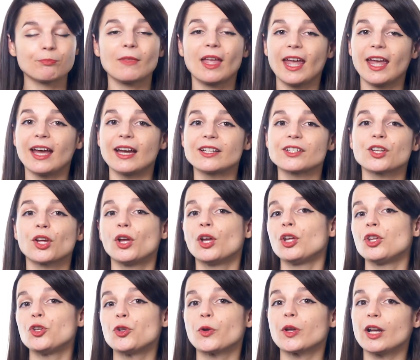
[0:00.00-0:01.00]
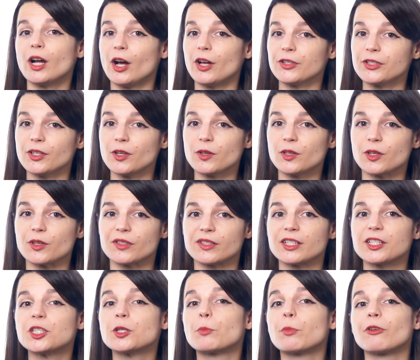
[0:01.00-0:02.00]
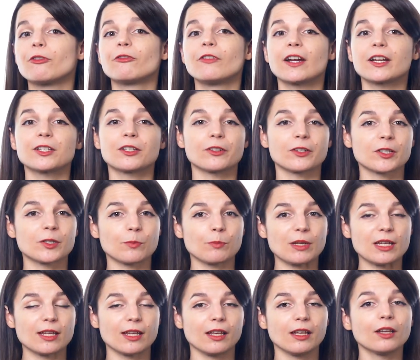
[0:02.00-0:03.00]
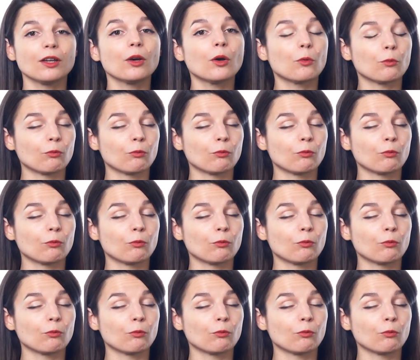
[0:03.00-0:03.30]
And you can also use it to perfect your speaking,